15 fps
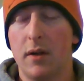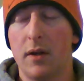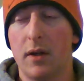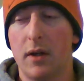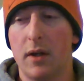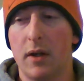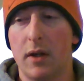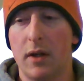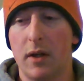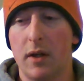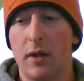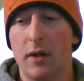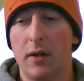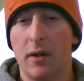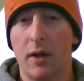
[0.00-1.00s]

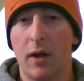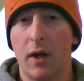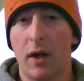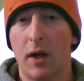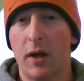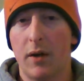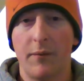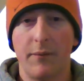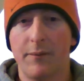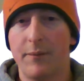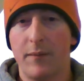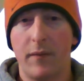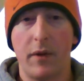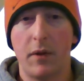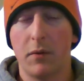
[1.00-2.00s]
and,
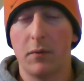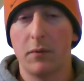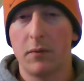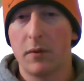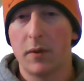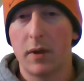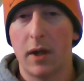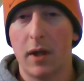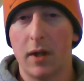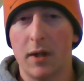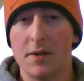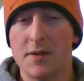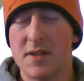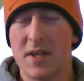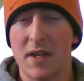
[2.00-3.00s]
kind
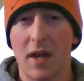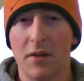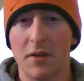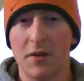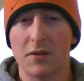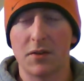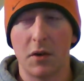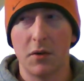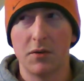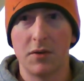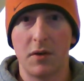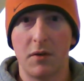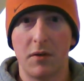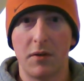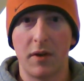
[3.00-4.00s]
of see how this goes
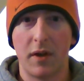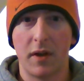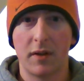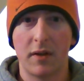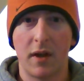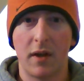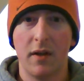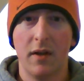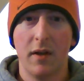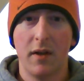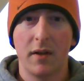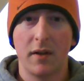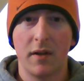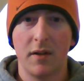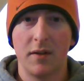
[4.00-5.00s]
and everything like that.
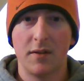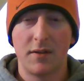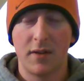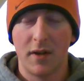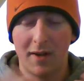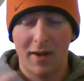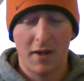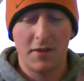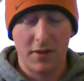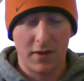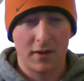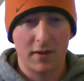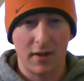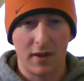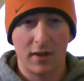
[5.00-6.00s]
Because I
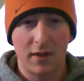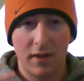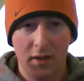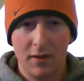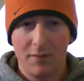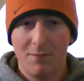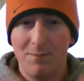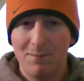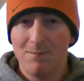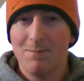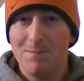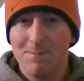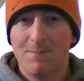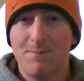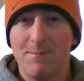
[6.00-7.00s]
think,
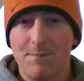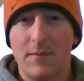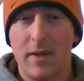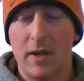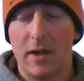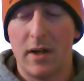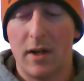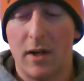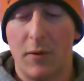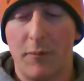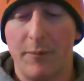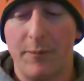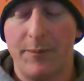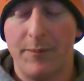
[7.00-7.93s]
the